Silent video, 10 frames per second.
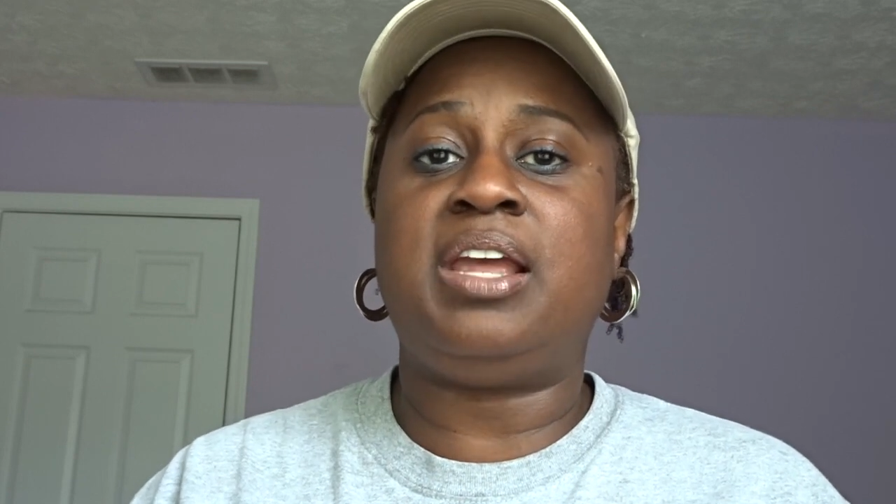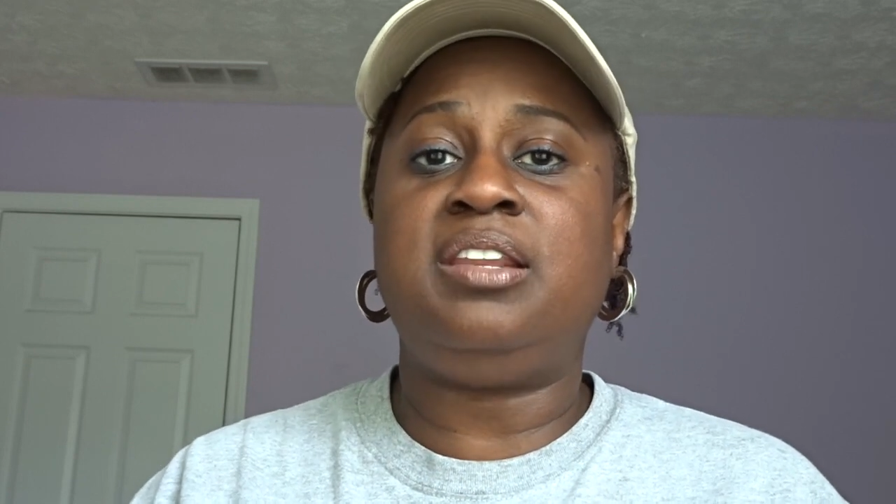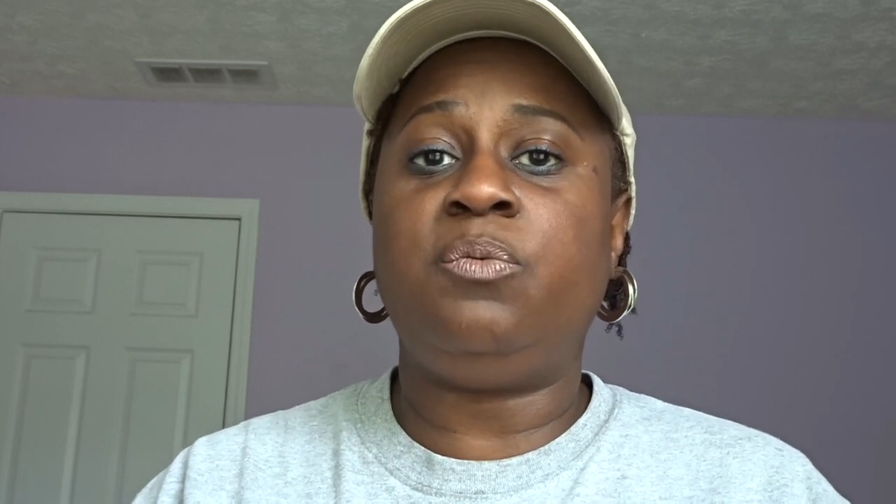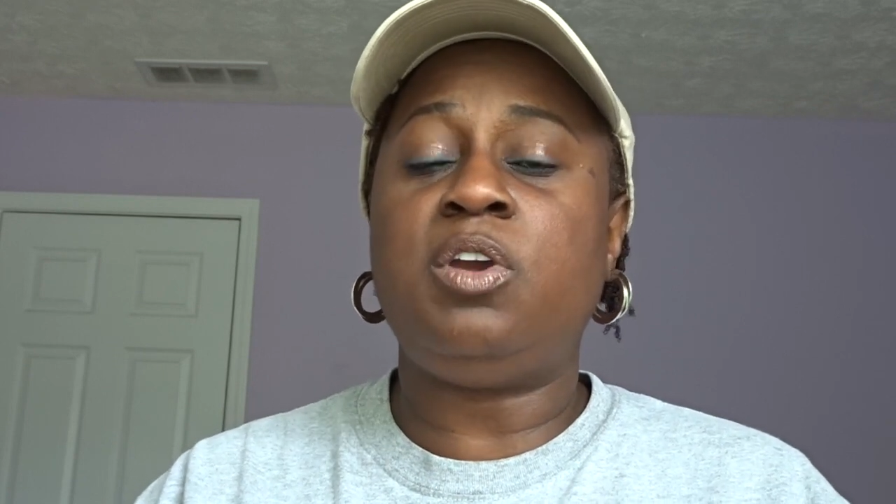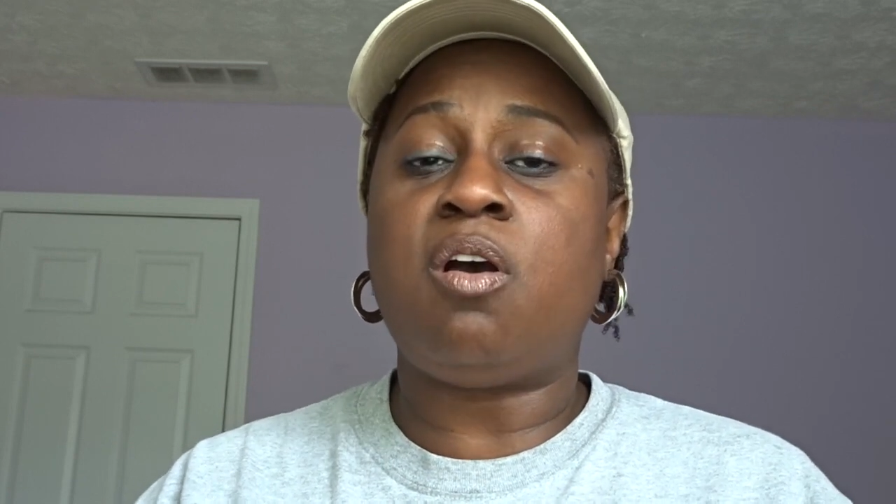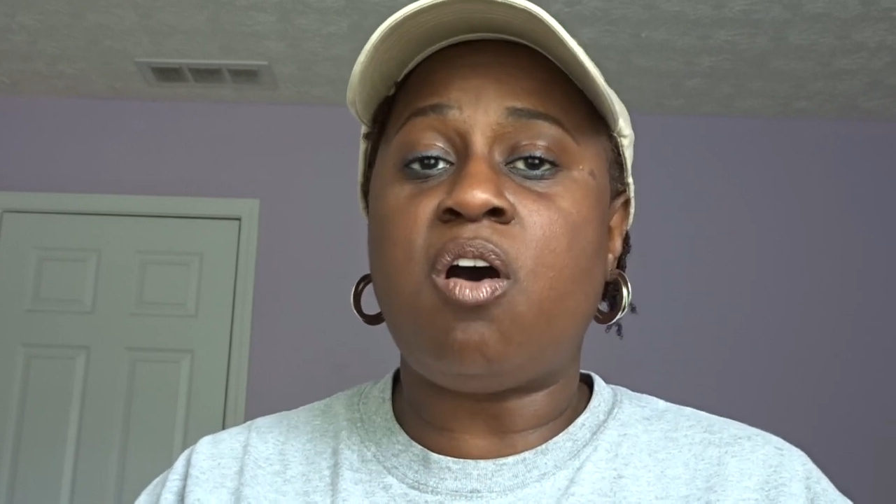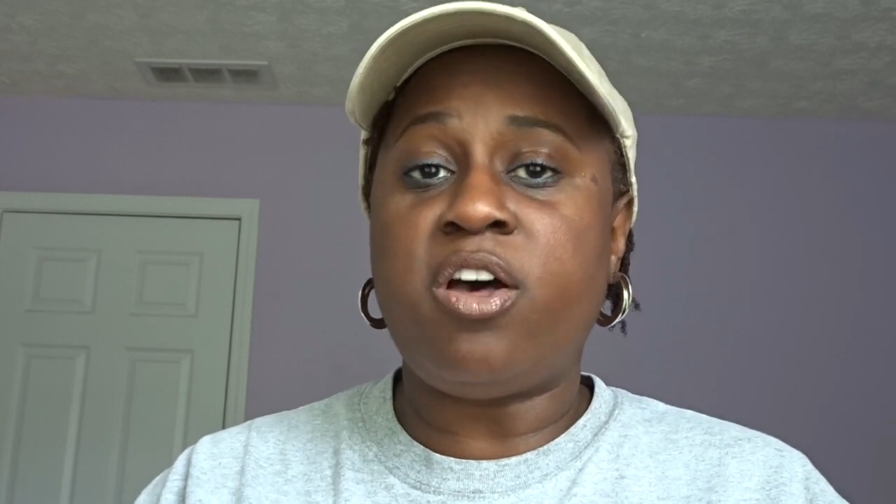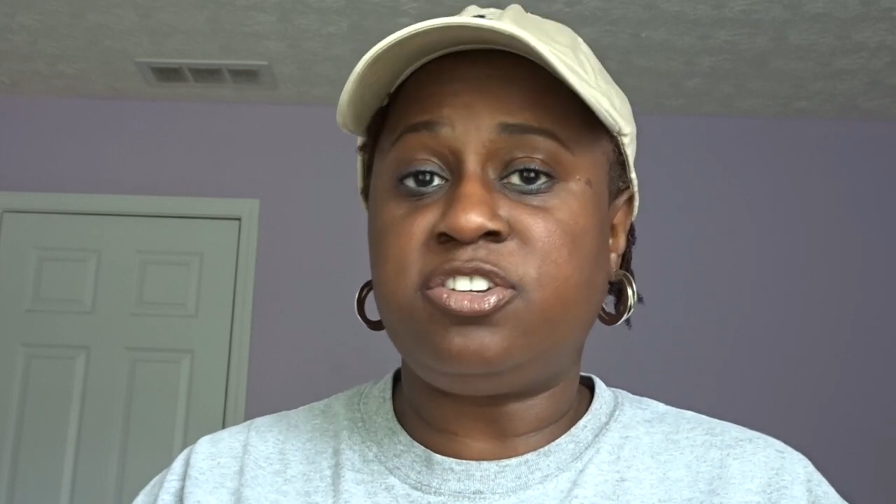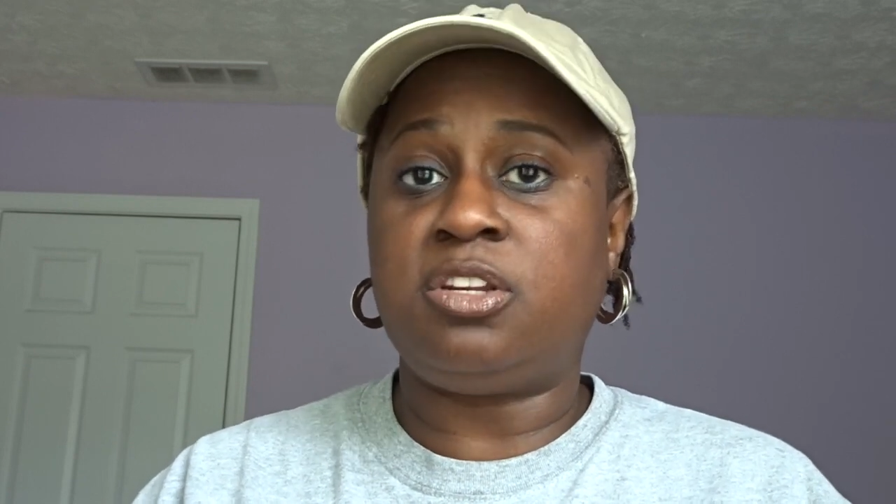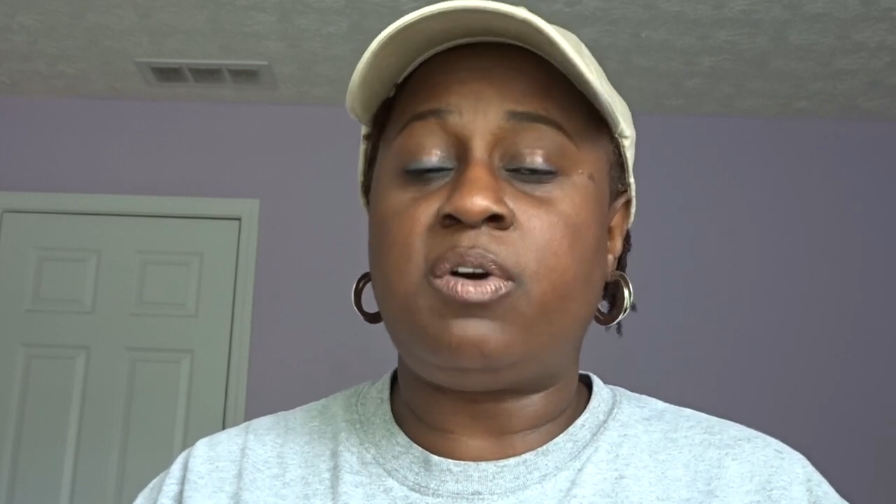And then we
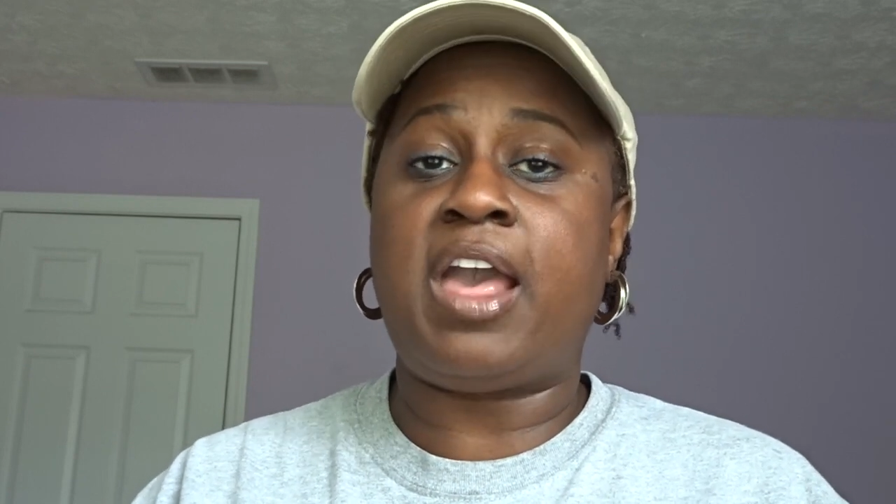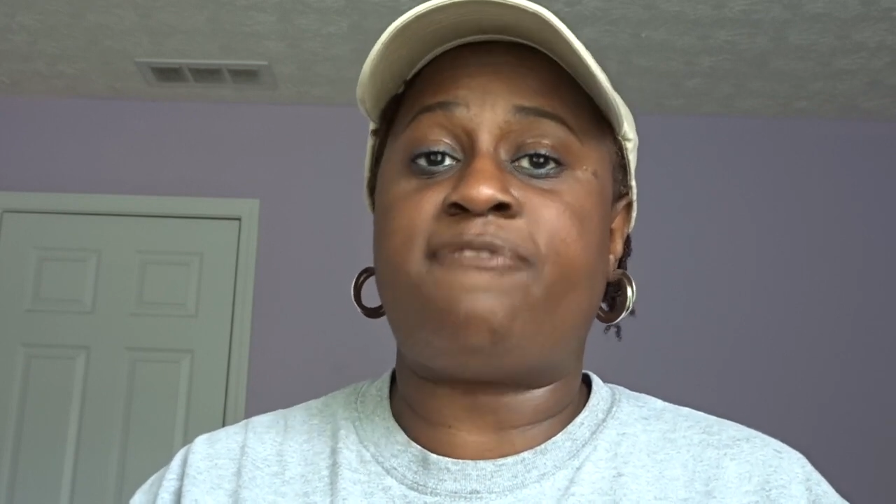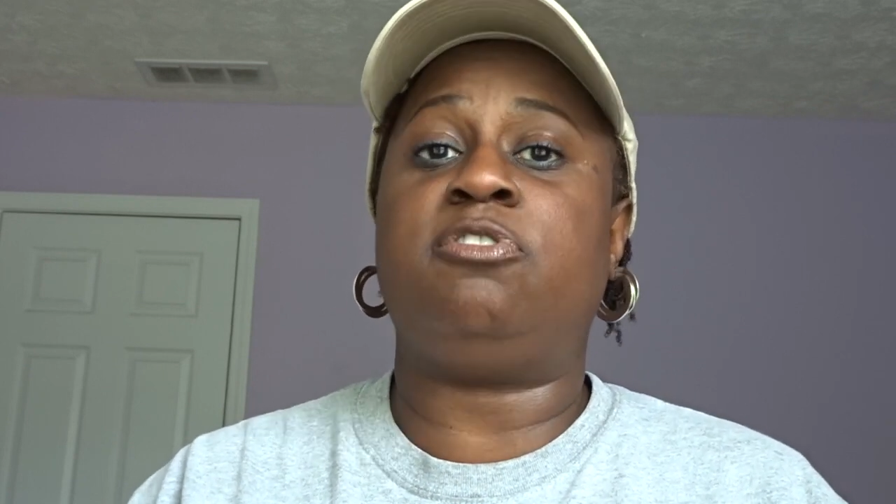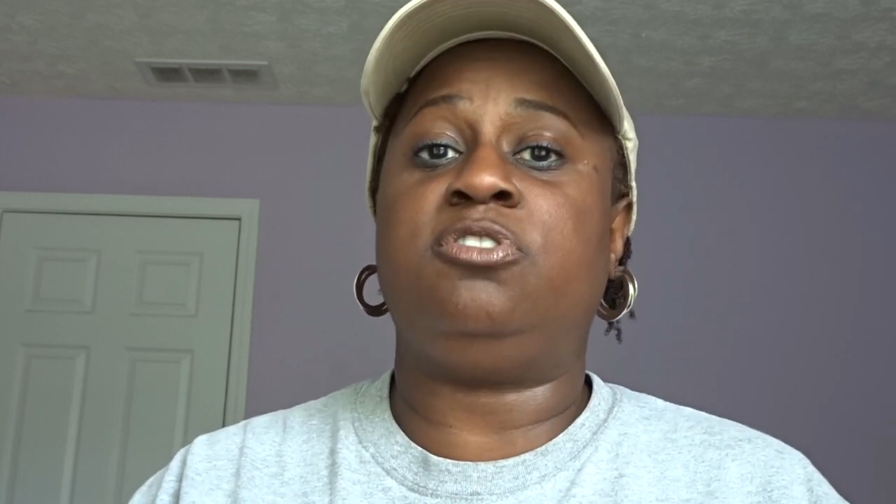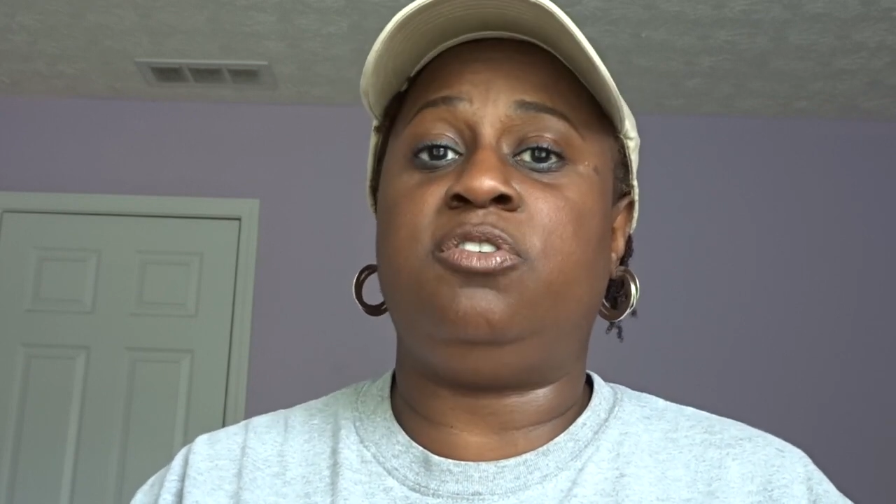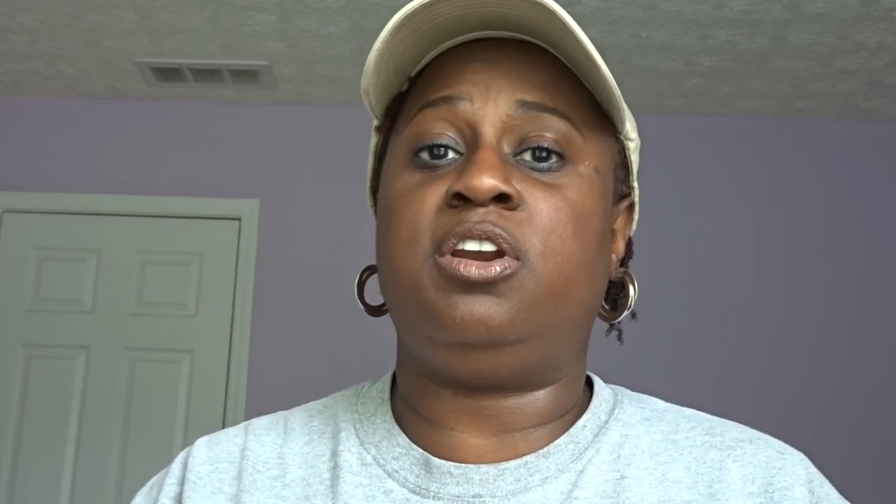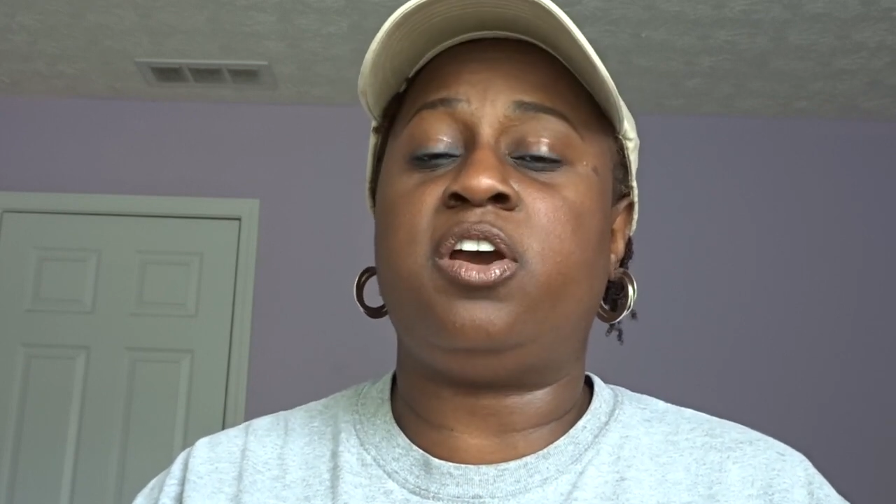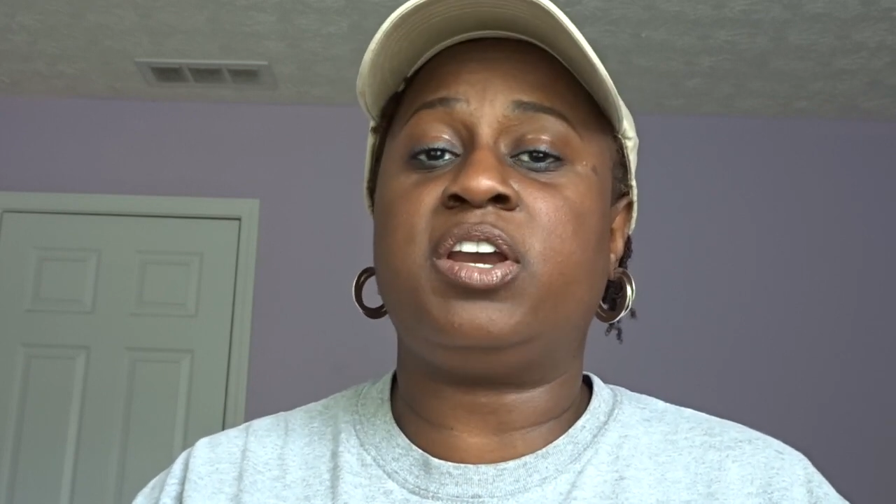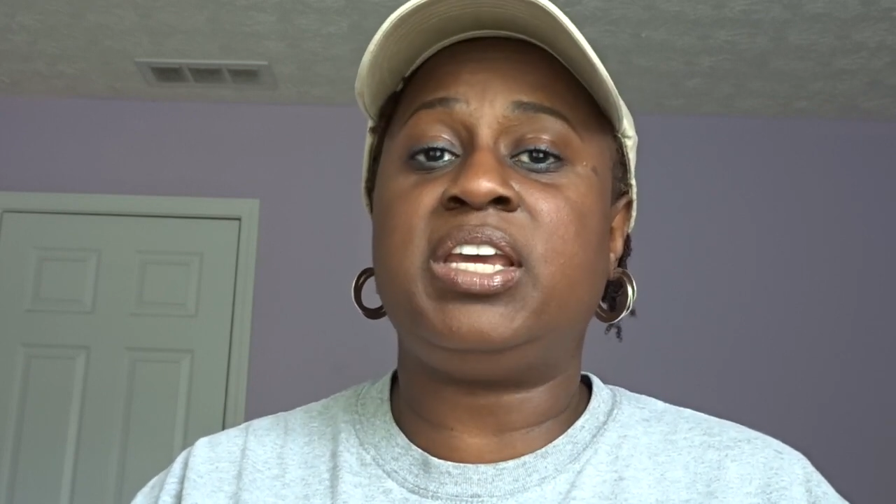also have to turn in our